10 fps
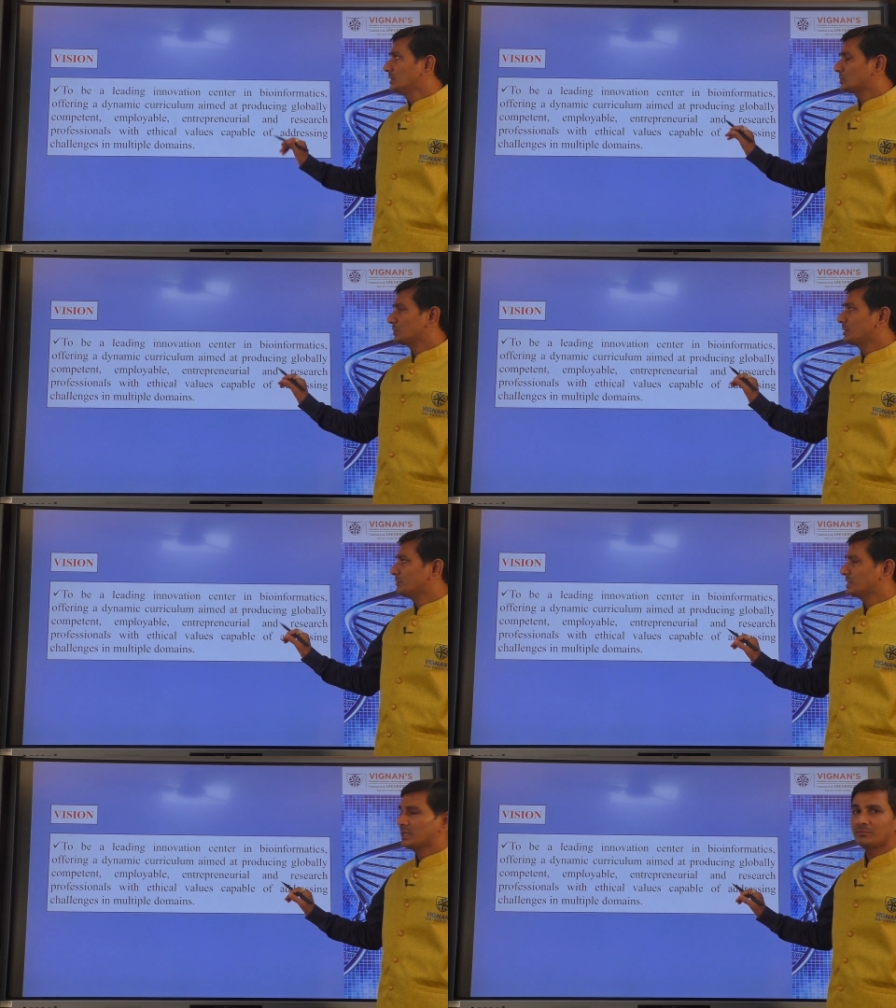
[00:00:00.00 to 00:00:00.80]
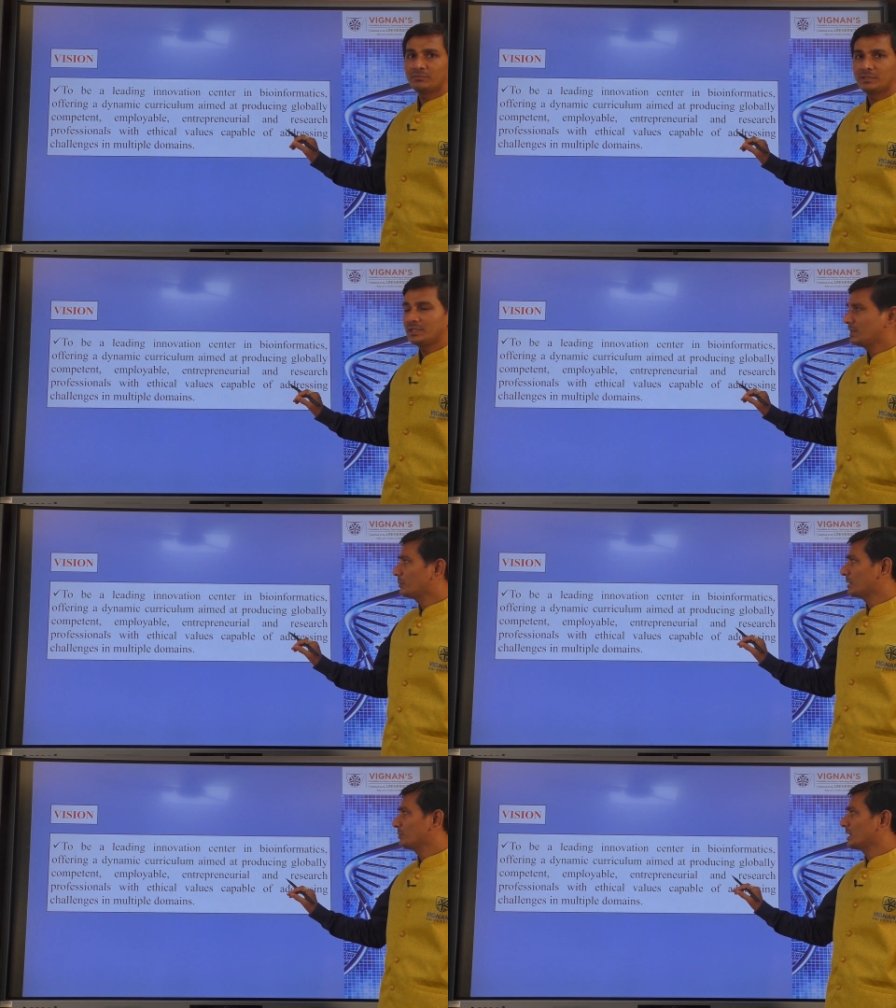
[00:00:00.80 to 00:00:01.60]
So, the vision of the
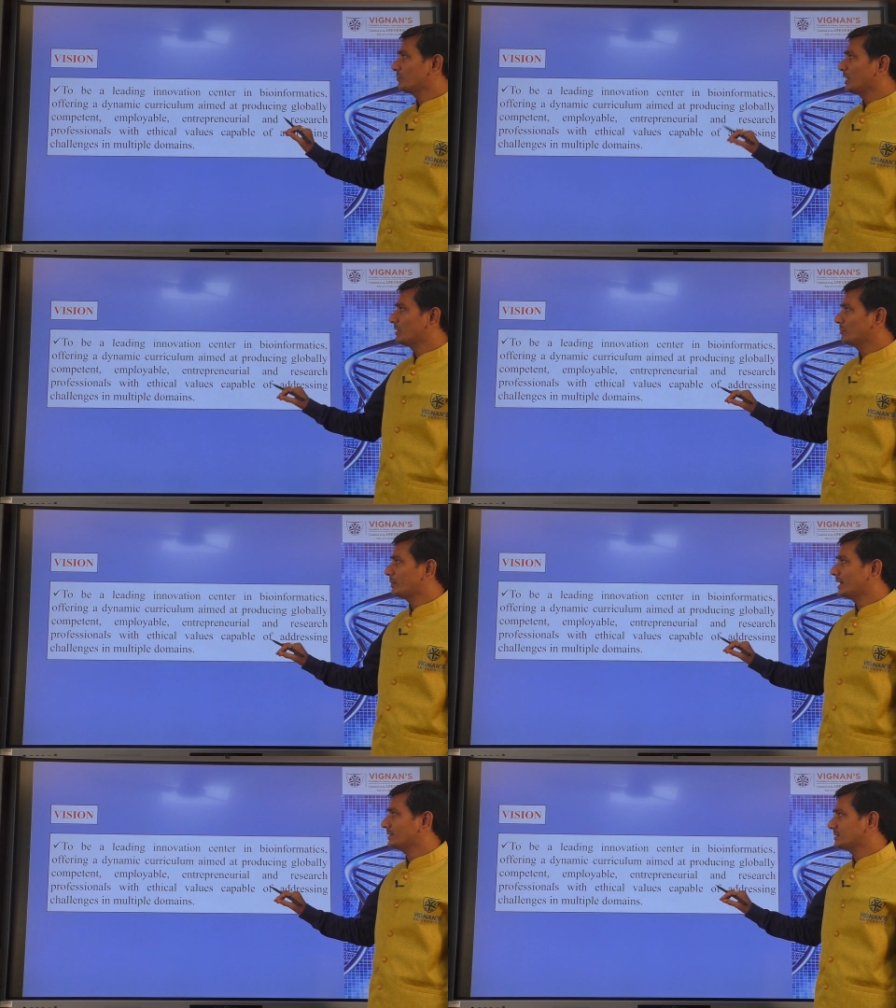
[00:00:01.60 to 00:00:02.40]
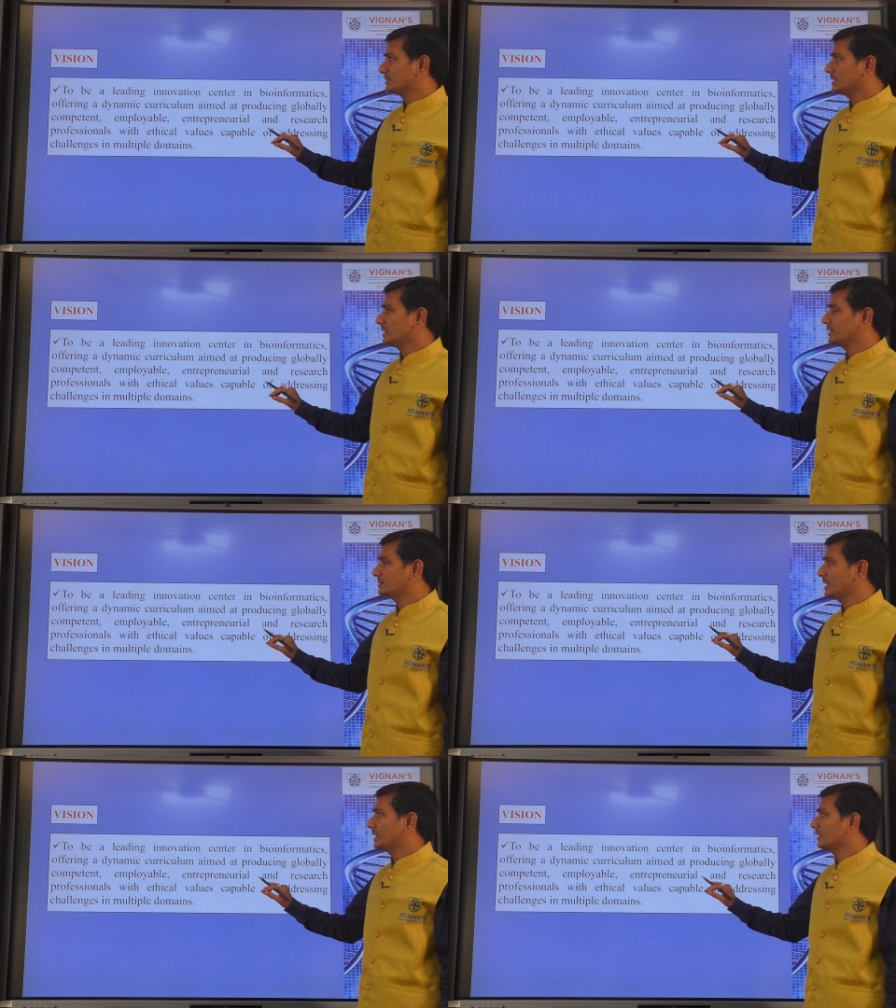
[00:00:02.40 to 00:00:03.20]
Department of Bioinformatics, it
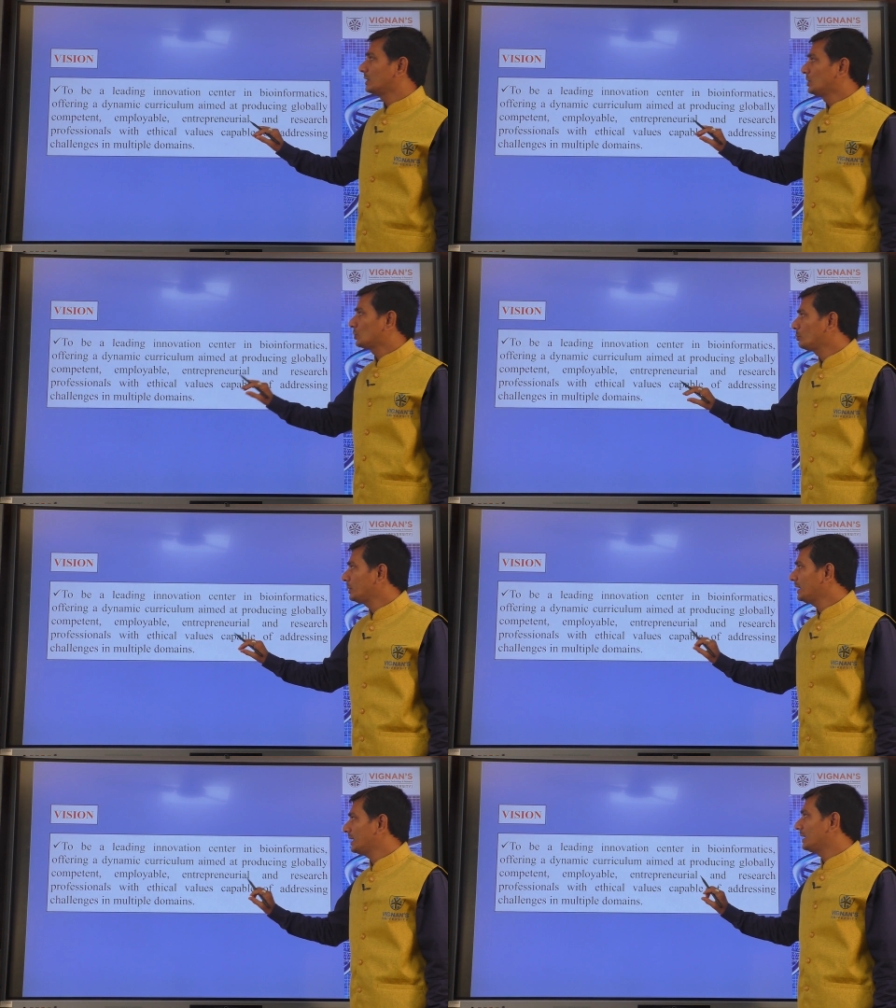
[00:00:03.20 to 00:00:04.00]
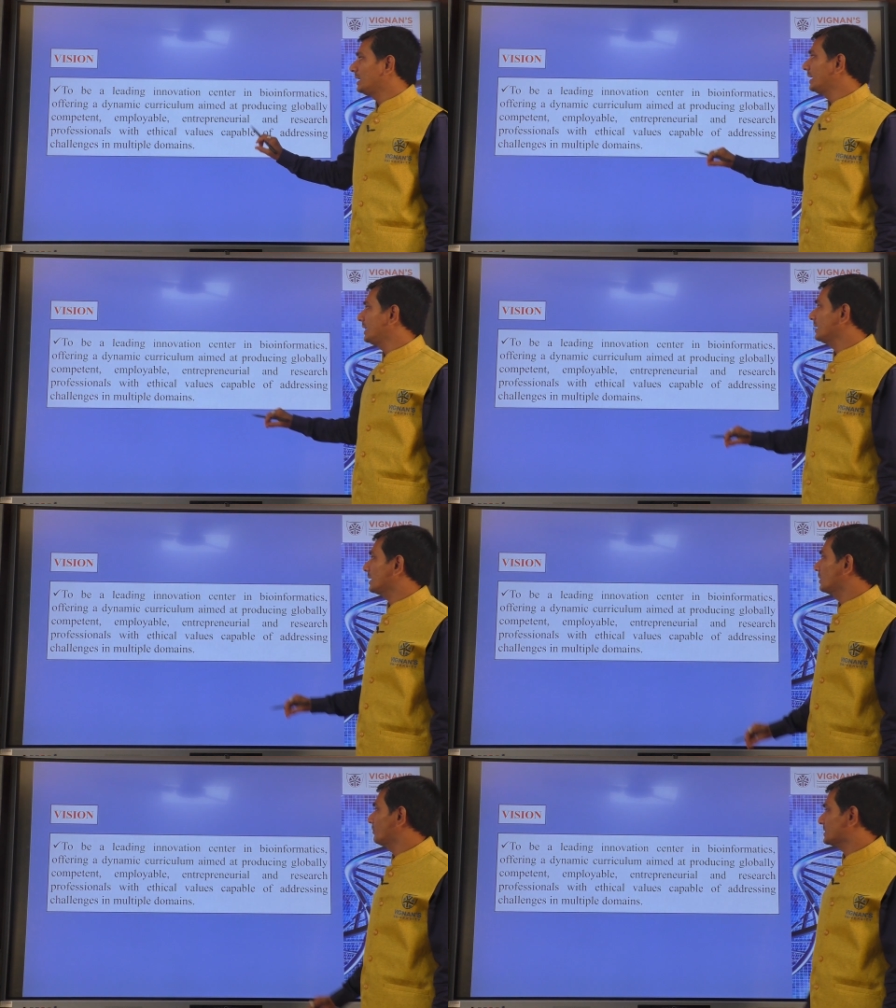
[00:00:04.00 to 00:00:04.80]
is like to be a leading
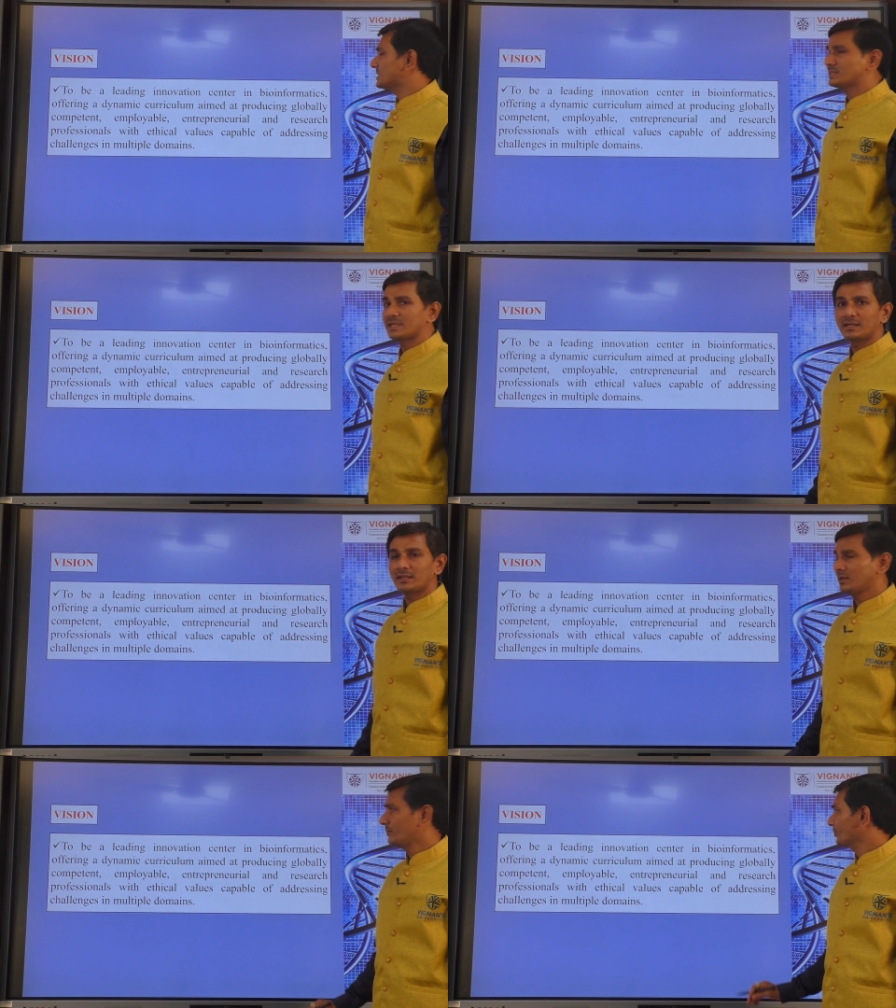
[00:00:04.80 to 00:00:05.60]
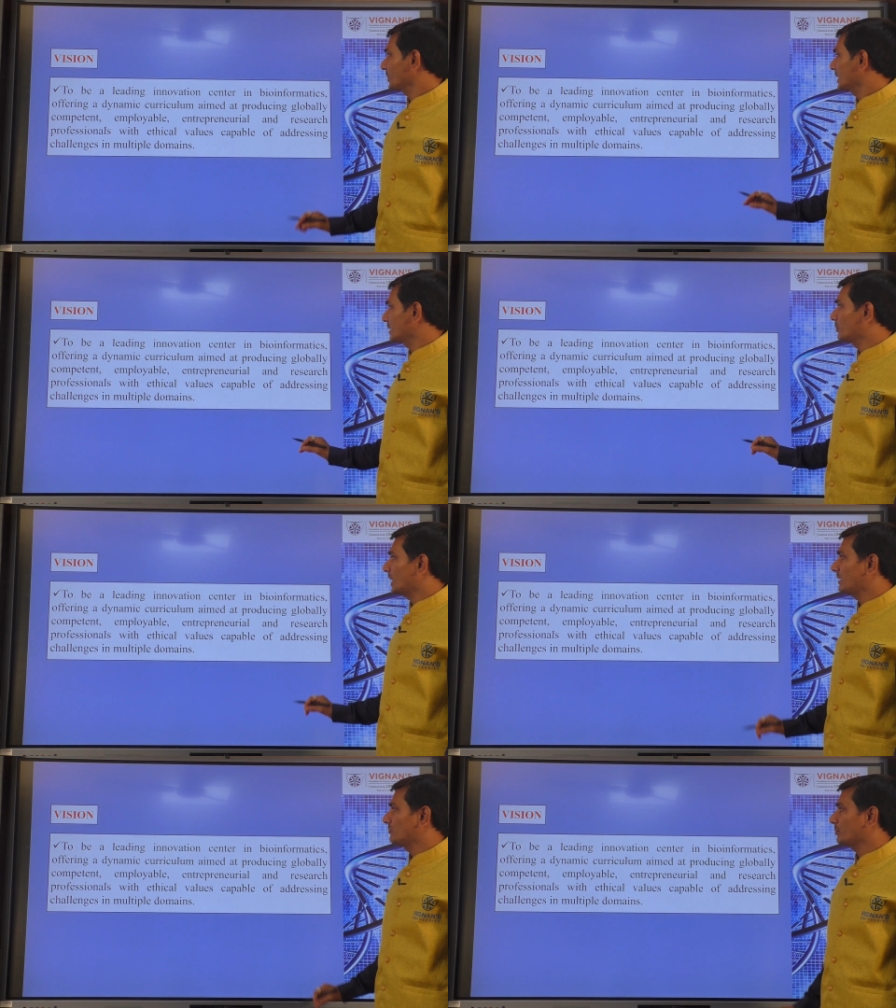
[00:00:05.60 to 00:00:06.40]
innovation center in
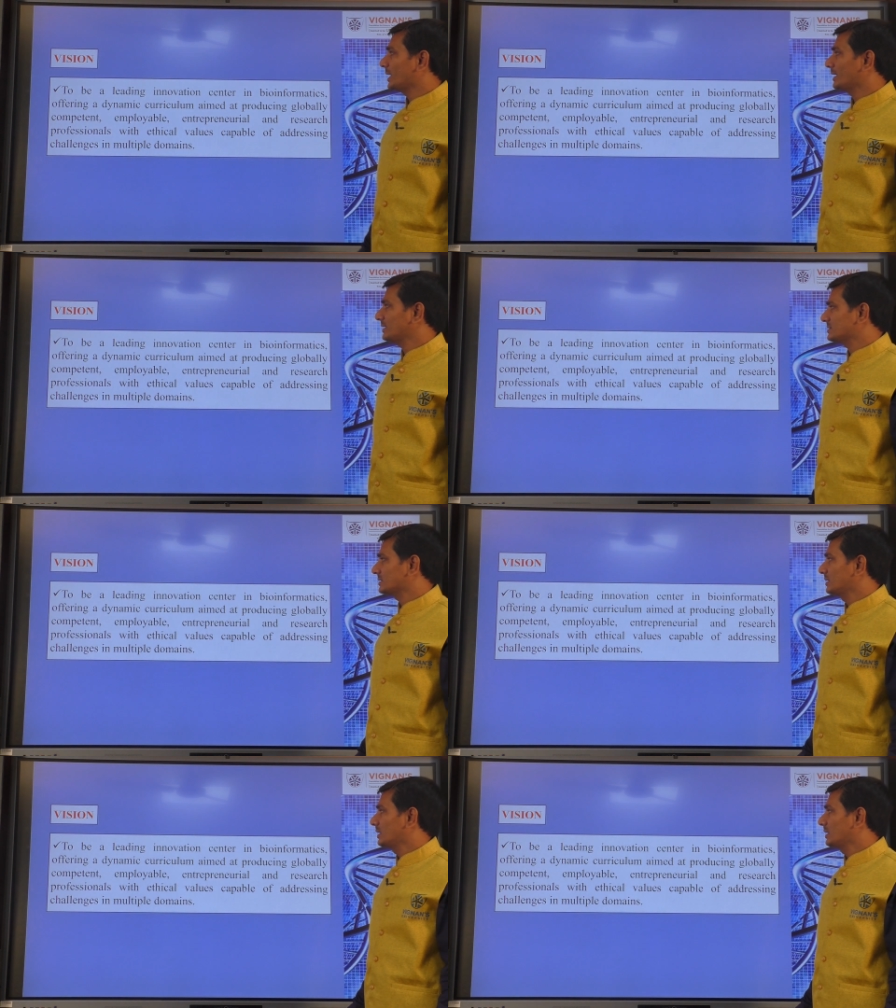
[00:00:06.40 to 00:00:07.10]
bioinformatics,